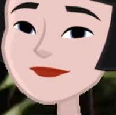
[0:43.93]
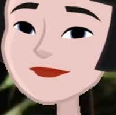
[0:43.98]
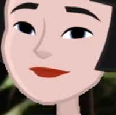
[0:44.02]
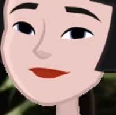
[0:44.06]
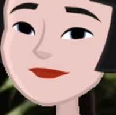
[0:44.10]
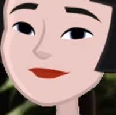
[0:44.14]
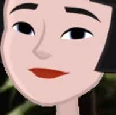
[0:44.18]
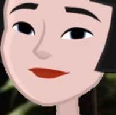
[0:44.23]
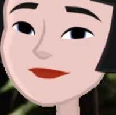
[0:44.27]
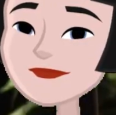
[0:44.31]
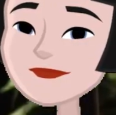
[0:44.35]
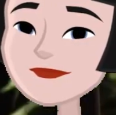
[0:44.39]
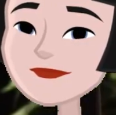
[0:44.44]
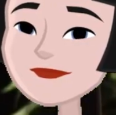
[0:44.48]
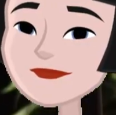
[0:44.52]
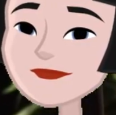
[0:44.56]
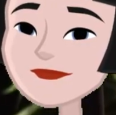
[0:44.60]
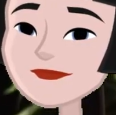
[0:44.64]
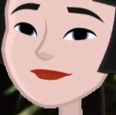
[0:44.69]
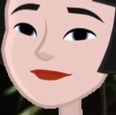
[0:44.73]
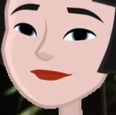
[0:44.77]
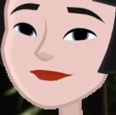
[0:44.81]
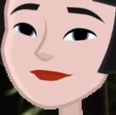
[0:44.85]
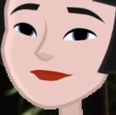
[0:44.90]
the number
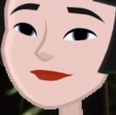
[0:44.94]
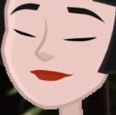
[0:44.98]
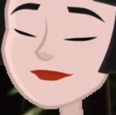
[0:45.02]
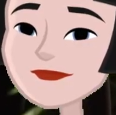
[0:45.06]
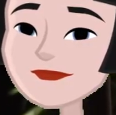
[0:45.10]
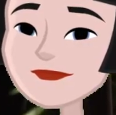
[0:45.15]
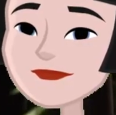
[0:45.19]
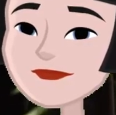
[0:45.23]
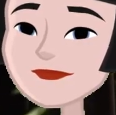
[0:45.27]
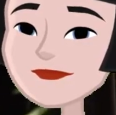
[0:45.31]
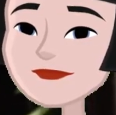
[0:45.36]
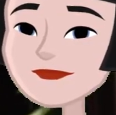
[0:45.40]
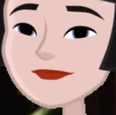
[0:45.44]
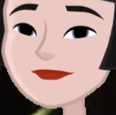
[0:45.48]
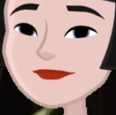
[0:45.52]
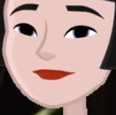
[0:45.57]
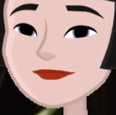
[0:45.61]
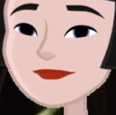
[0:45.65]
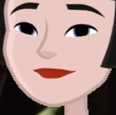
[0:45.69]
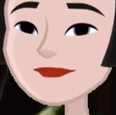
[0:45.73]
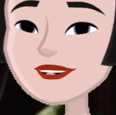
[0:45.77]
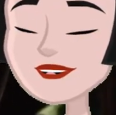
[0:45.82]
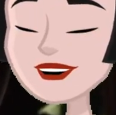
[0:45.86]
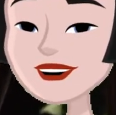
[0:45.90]
4. Four
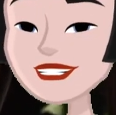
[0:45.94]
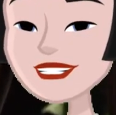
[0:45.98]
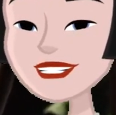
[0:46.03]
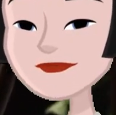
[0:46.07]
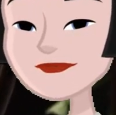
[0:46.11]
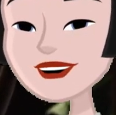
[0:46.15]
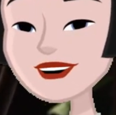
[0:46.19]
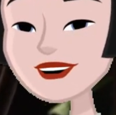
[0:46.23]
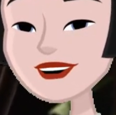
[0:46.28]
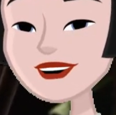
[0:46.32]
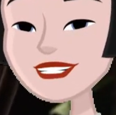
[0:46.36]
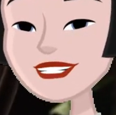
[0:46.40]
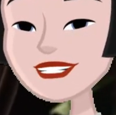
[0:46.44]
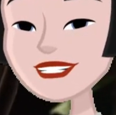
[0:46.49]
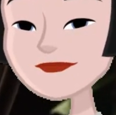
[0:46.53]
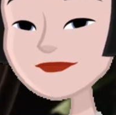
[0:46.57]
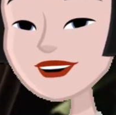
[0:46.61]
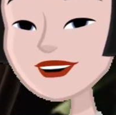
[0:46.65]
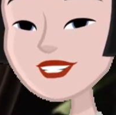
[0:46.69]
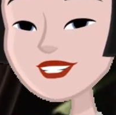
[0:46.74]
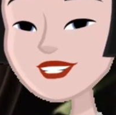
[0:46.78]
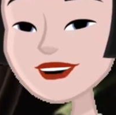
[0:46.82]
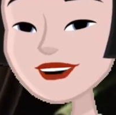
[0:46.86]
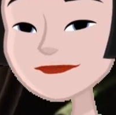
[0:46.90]
legs on
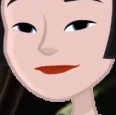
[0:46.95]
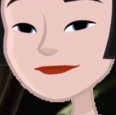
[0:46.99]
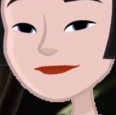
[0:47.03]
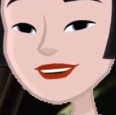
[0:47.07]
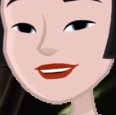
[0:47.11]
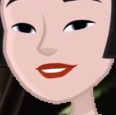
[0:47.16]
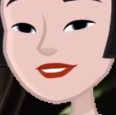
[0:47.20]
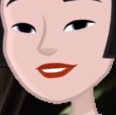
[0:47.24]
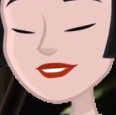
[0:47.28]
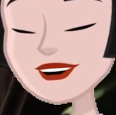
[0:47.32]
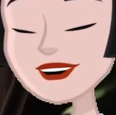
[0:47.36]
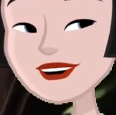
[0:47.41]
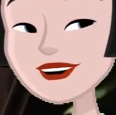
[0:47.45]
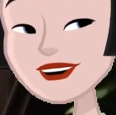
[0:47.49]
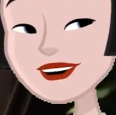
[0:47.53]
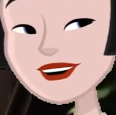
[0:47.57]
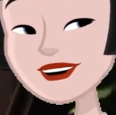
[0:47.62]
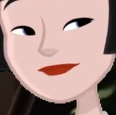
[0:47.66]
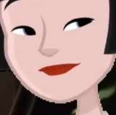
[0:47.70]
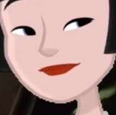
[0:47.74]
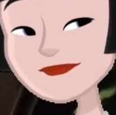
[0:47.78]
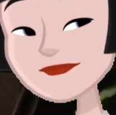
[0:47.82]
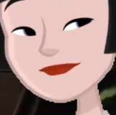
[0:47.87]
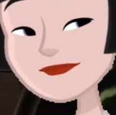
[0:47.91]
a chair.
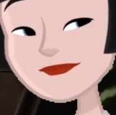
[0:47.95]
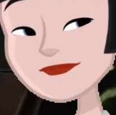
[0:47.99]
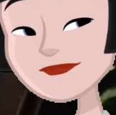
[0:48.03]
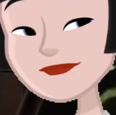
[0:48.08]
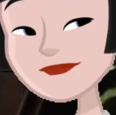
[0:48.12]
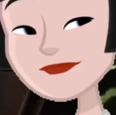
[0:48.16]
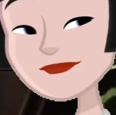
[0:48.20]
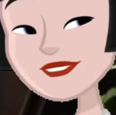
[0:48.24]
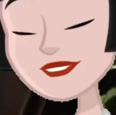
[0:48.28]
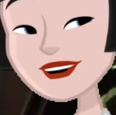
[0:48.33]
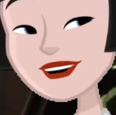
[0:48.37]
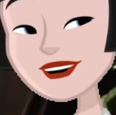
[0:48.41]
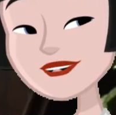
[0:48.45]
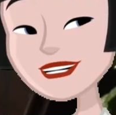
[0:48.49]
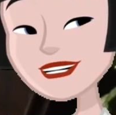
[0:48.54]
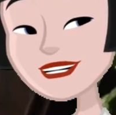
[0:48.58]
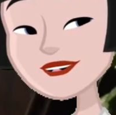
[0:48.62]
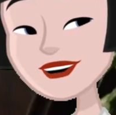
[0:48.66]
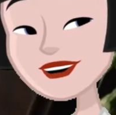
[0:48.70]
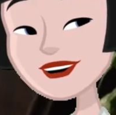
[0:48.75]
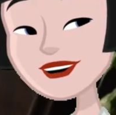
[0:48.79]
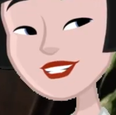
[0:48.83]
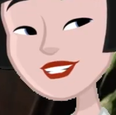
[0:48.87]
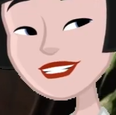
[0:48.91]

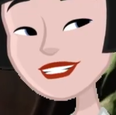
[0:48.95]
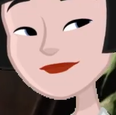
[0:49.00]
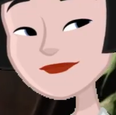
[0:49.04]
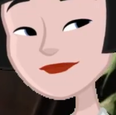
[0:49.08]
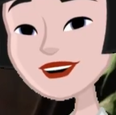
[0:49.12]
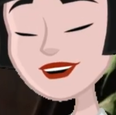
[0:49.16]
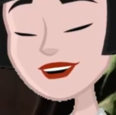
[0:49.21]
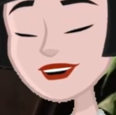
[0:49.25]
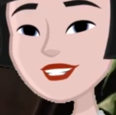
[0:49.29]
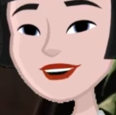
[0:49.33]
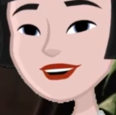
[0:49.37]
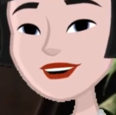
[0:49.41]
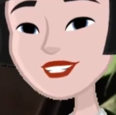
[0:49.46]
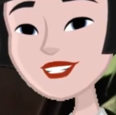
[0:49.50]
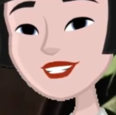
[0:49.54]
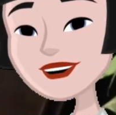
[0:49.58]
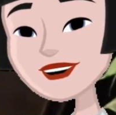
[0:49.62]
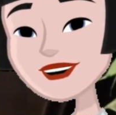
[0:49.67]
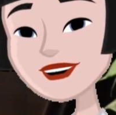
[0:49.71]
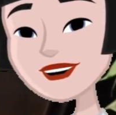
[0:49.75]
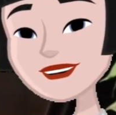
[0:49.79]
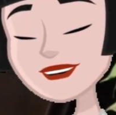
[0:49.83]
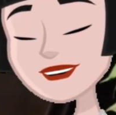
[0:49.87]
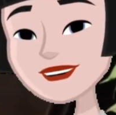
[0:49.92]
Learning number
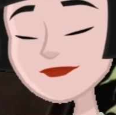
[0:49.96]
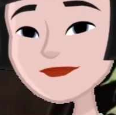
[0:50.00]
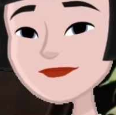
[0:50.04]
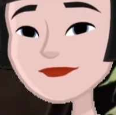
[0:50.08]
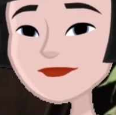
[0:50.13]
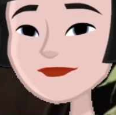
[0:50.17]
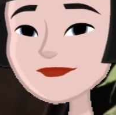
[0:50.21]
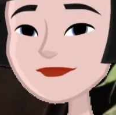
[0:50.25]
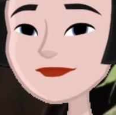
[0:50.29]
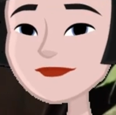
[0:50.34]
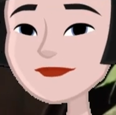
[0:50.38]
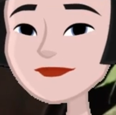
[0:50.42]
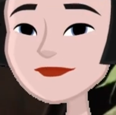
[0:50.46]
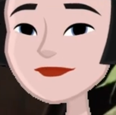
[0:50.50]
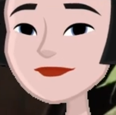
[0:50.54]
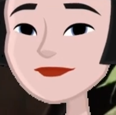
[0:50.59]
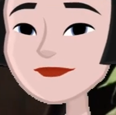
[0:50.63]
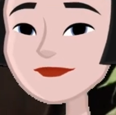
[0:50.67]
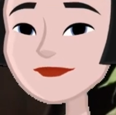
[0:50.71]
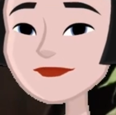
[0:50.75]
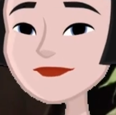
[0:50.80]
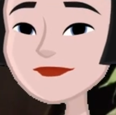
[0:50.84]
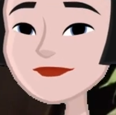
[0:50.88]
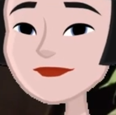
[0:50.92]
5.
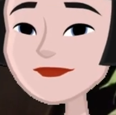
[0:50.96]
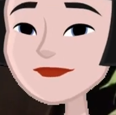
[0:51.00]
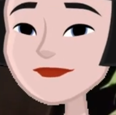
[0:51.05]
Five